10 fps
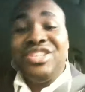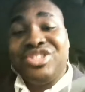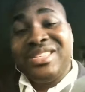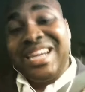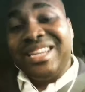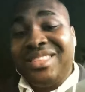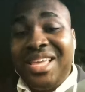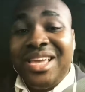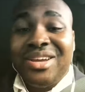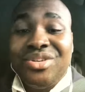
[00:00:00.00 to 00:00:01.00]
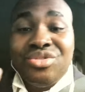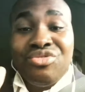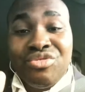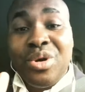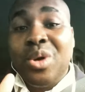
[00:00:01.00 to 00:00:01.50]
you just got to think,
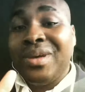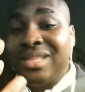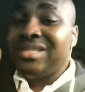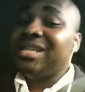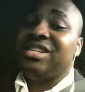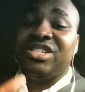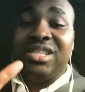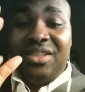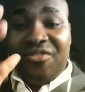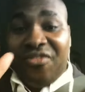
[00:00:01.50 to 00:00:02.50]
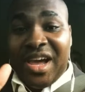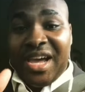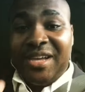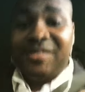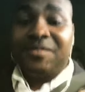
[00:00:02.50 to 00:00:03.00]
grow intelligently
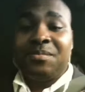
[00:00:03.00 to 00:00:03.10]
fast.